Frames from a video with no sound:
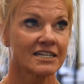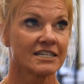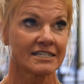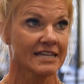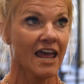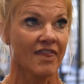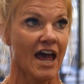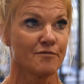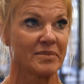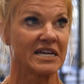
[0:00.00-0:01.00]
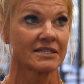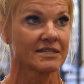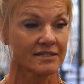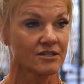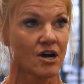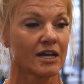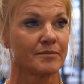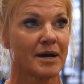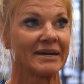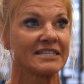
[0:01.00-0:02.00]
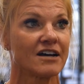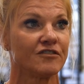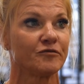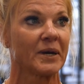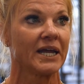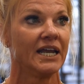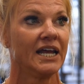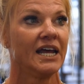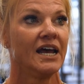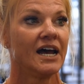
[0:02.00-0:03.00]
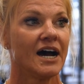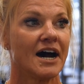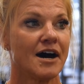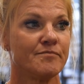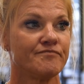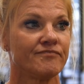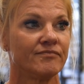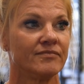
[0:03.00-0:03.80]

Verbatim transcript: to say that because it's talking about myself, but um,